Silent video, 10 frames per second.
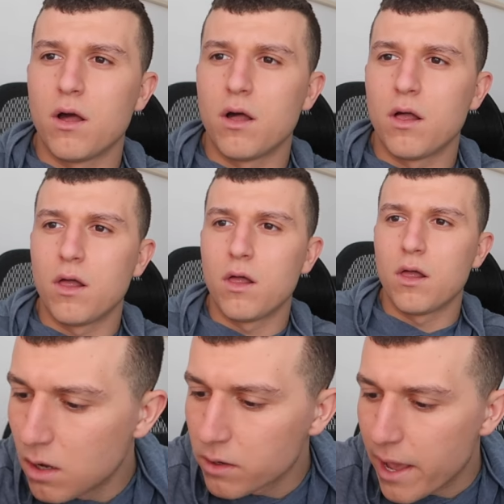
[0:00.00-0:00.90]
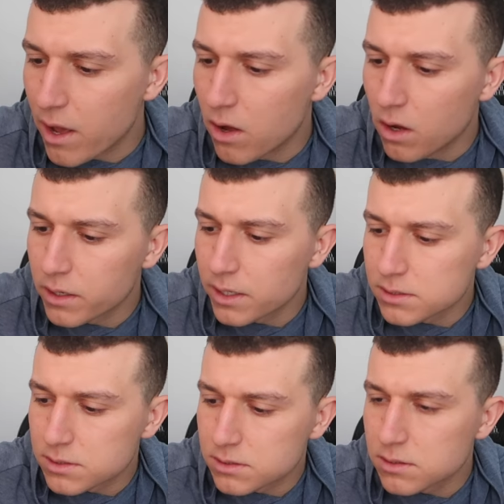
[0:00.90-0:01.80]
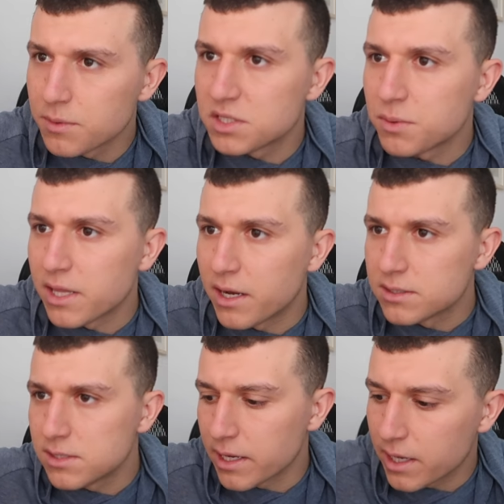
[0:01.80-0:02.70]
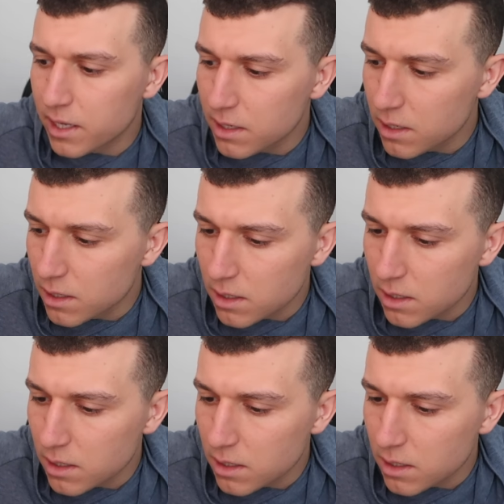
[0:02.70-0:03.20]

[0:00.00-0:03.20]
August. Okay, August. Let me just put that in a second.